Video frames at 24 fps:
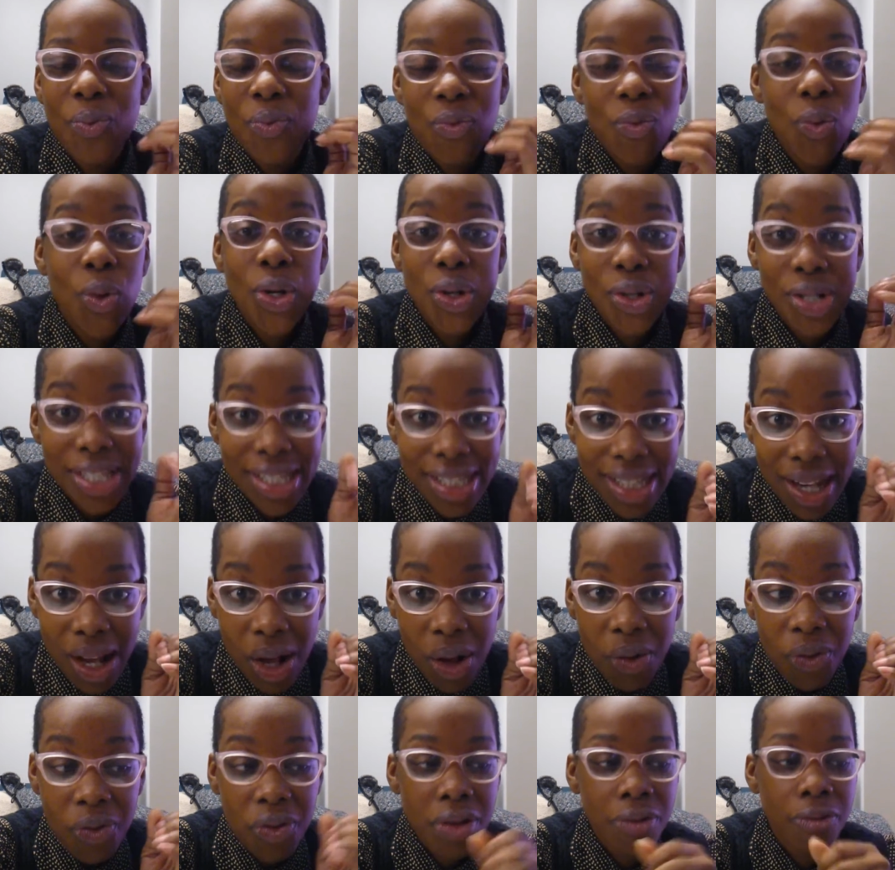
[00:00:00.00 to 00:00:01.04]
for
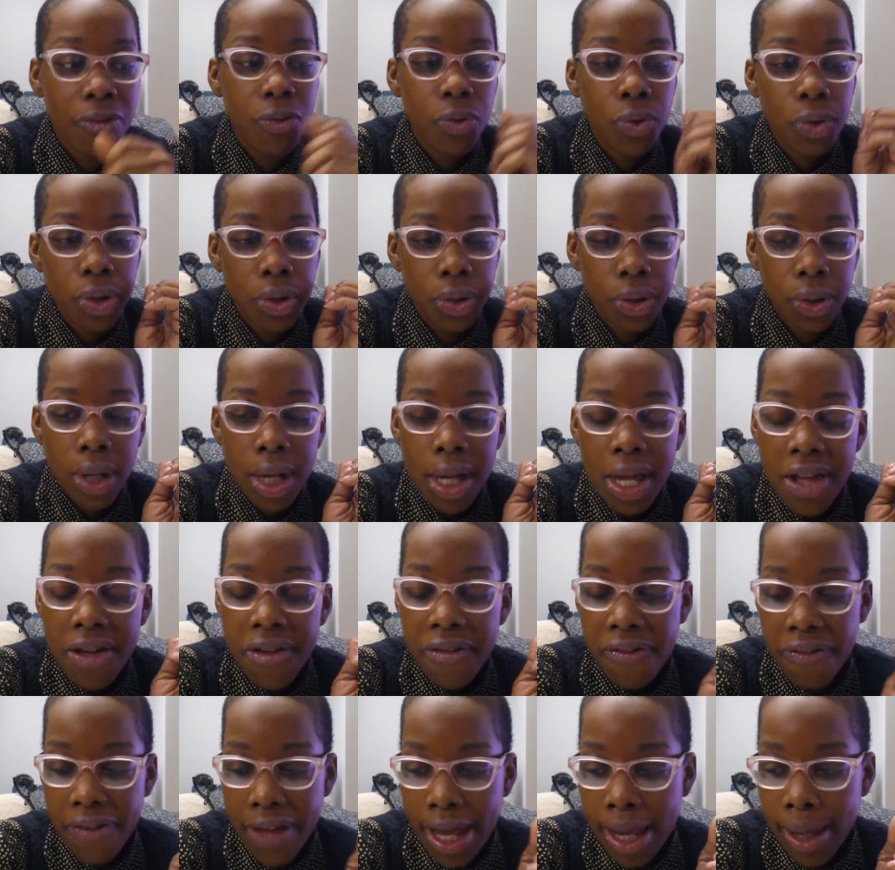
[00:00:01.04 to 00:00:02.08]
yourself and for your
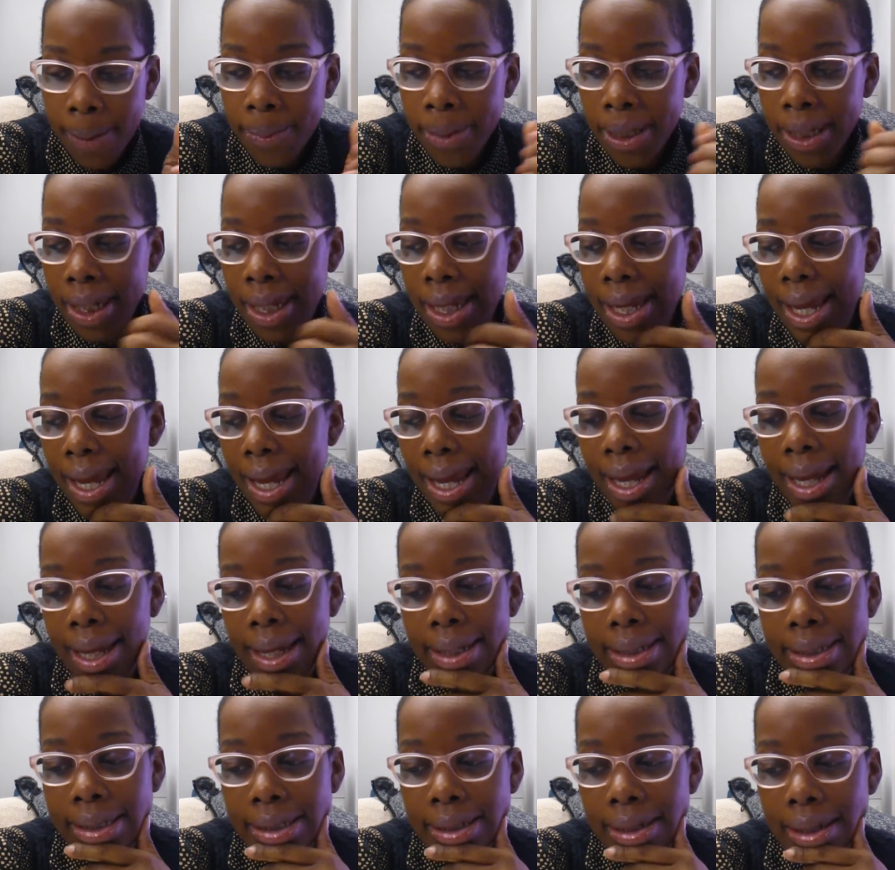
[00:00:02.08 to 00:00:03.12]
family
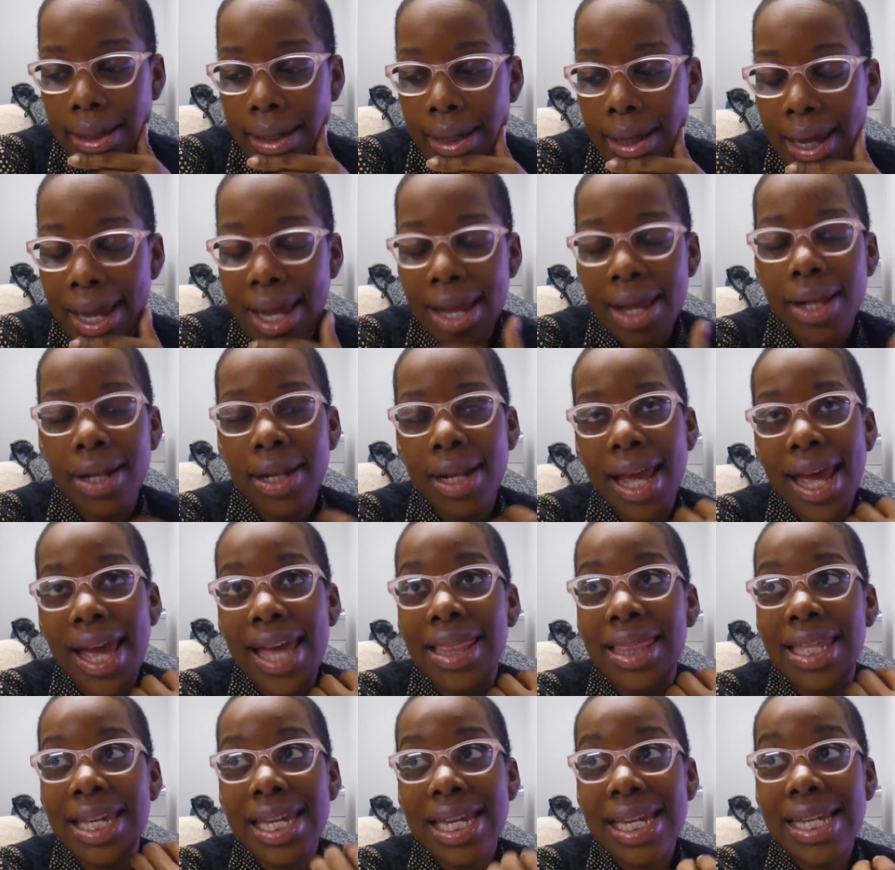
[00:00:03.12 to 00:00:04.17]
and uh, and
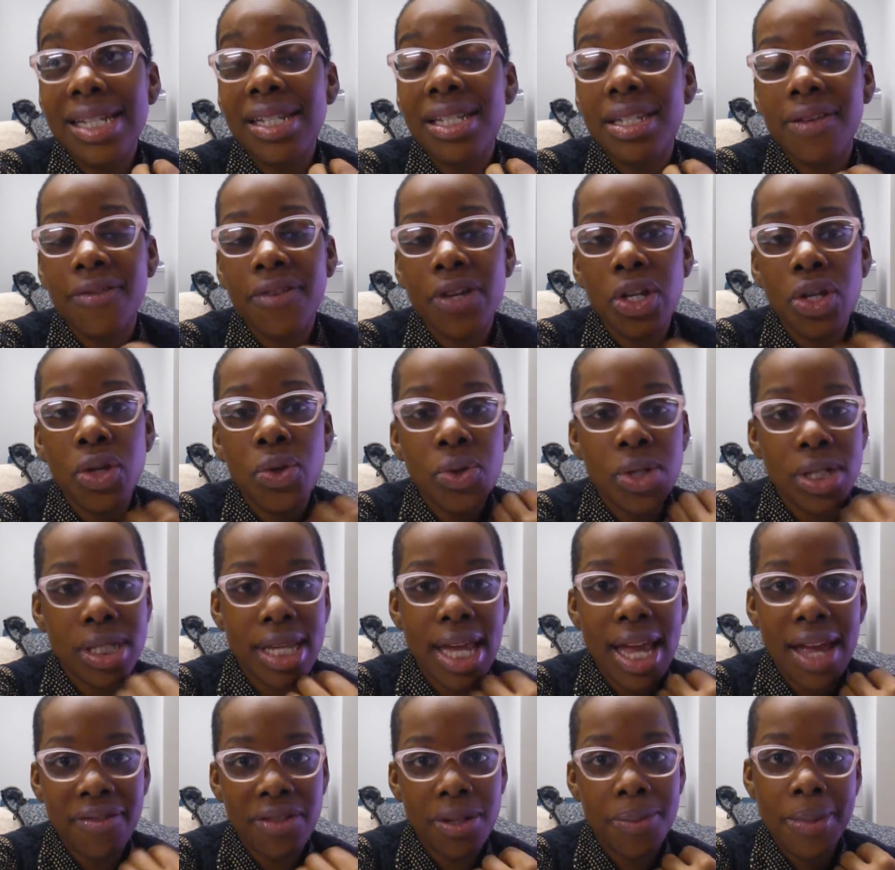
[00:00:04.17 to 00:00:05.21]
at the end of it you just
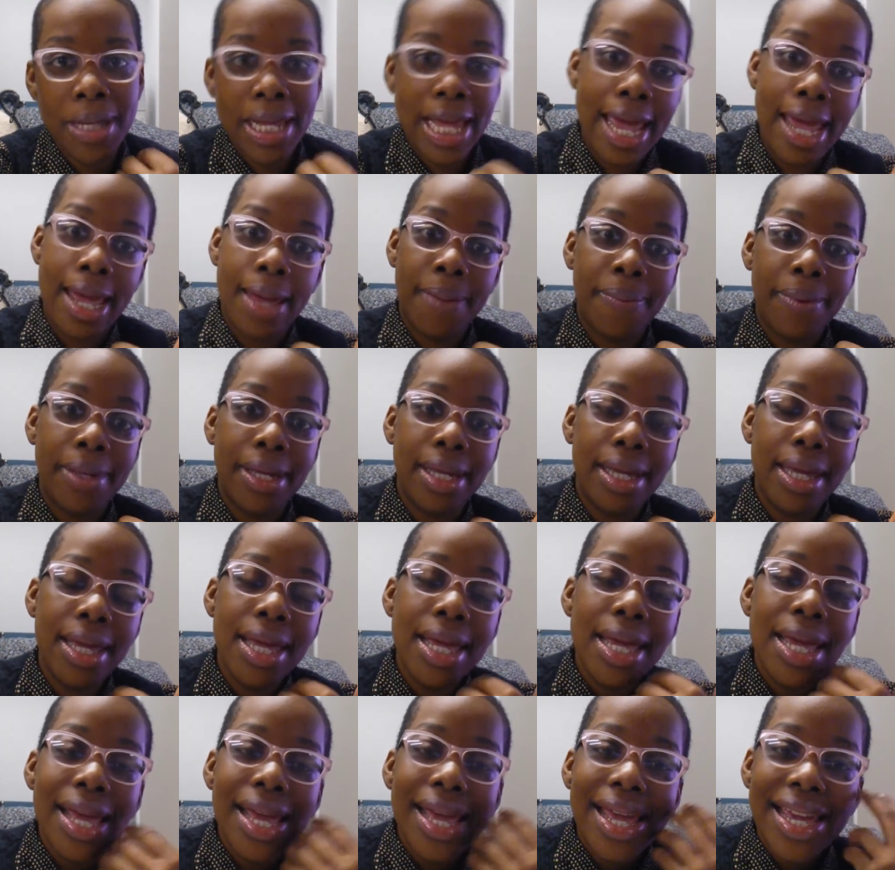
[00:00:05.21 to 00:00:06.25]
have to be happy
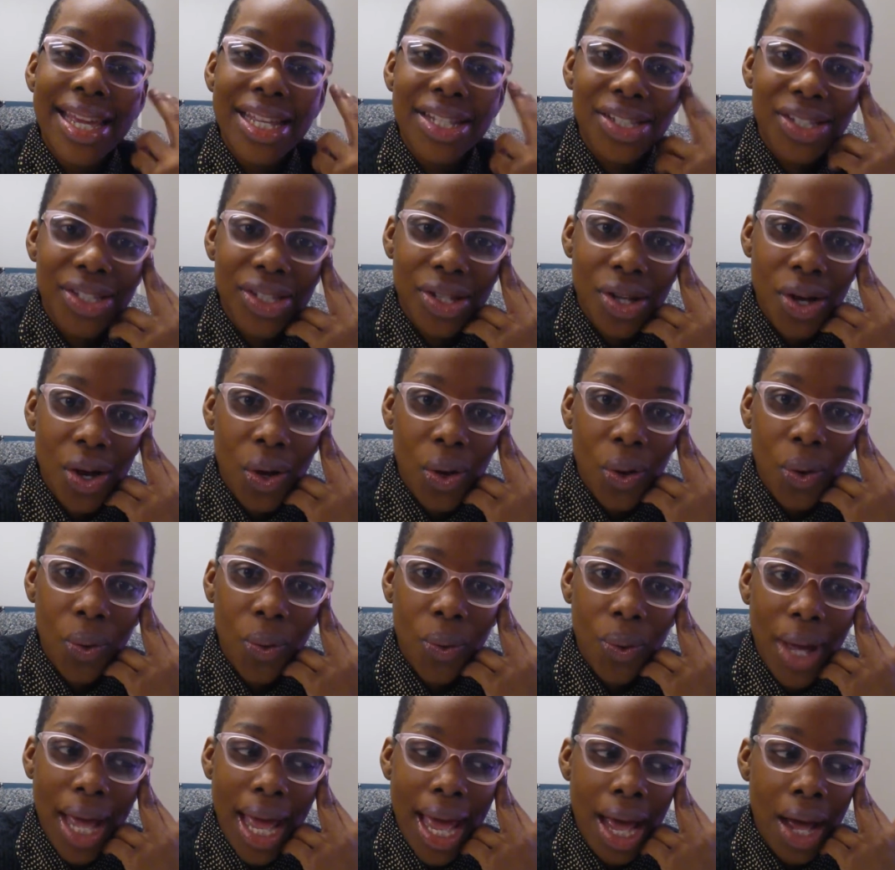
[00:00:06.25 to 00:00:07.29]
and
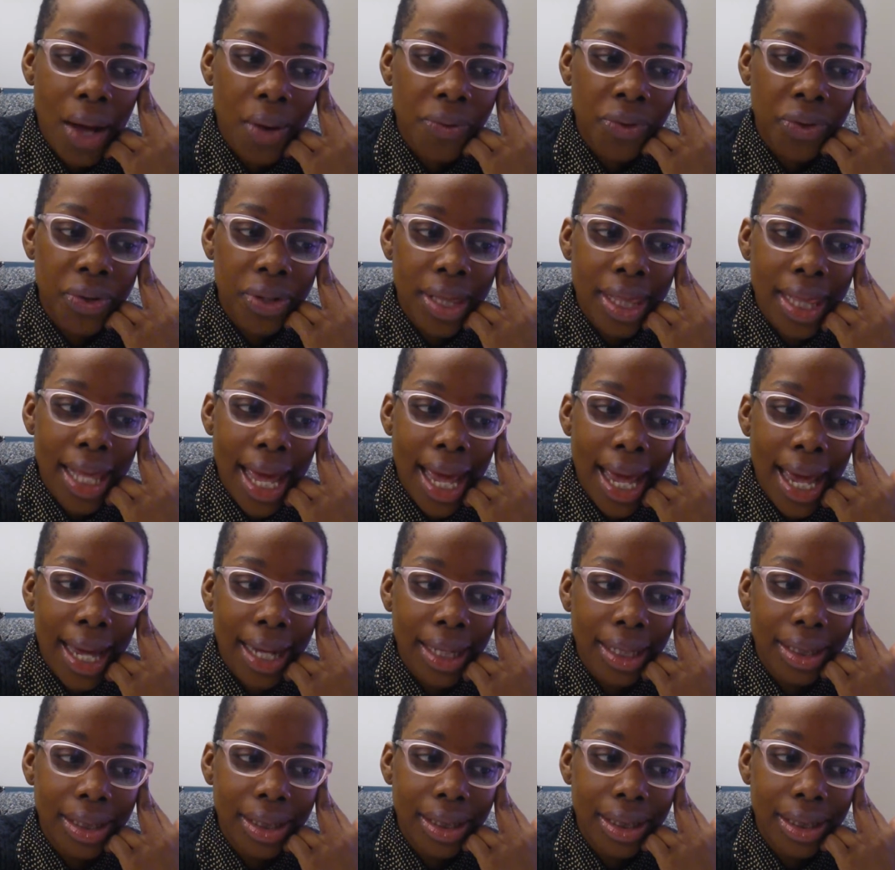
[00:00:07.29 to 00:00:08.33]
so however that